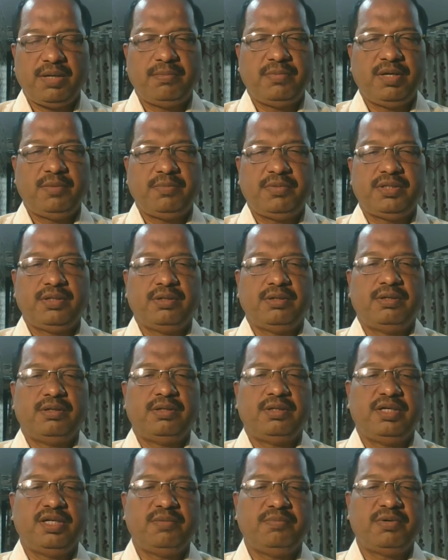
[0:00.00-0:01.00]
maybe
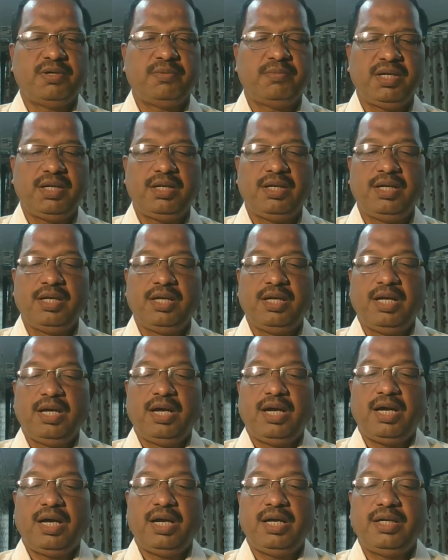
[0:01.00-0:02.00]
the informal,
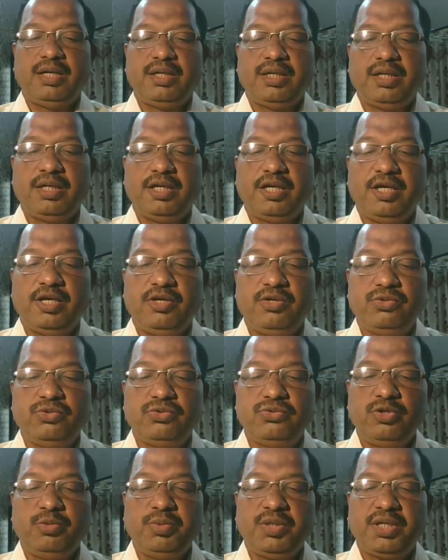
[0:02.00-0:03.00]
and you
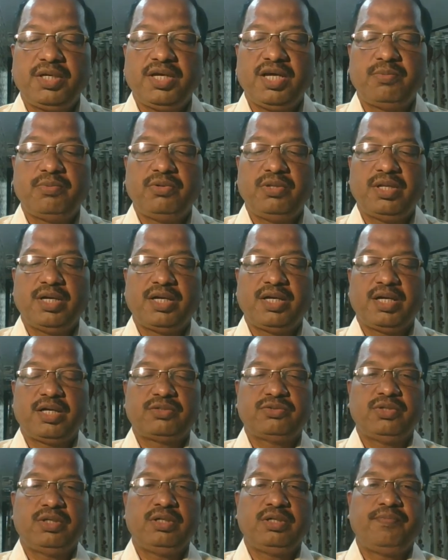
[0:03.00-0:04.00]
should be careful that
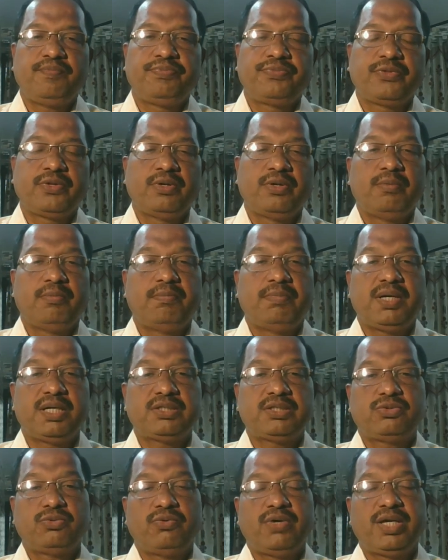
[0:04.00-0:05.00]
actual
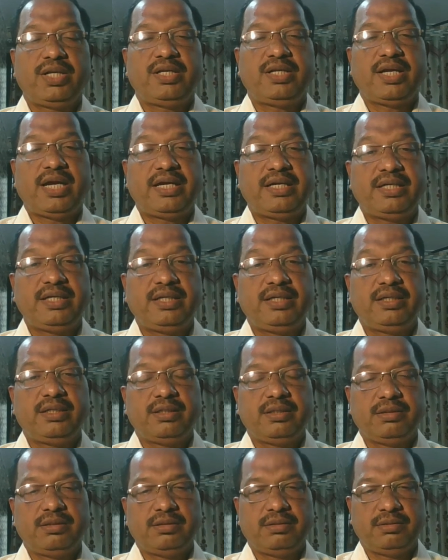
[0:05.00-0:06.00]
first while writing
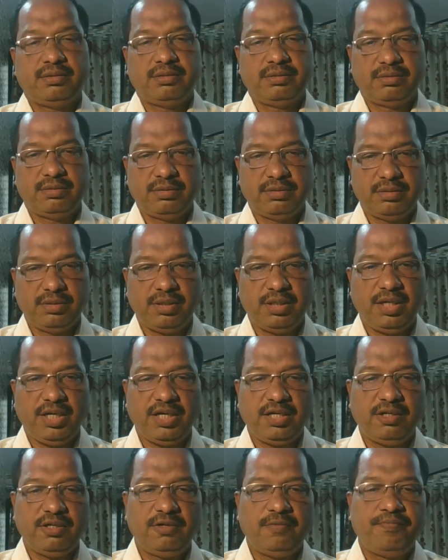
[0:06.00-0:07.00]
the
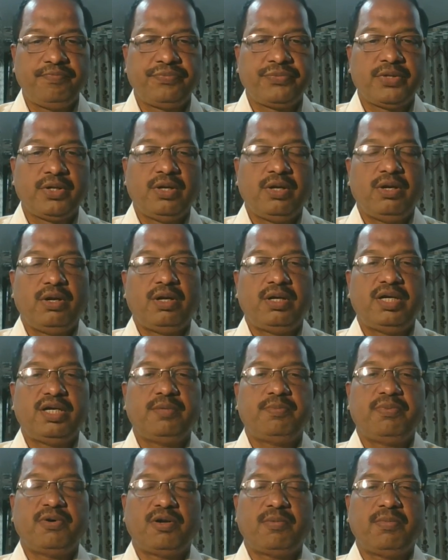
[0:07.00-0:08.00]
letter,
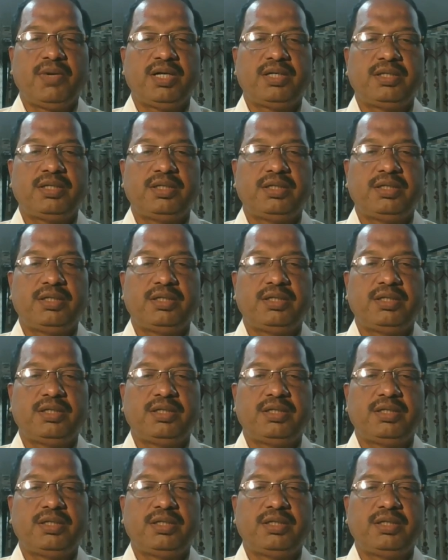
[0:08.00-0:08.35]
already format